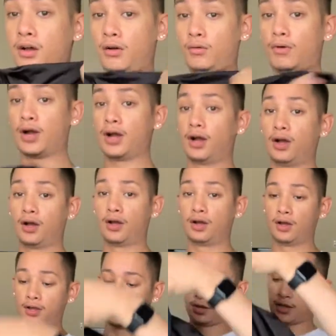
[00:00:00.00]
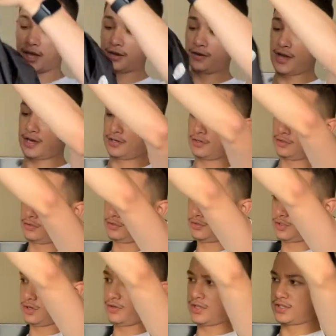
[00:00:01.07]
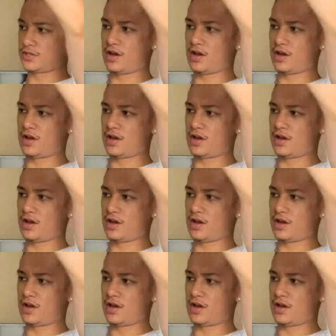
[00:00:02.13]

yeah, I don't know how to show this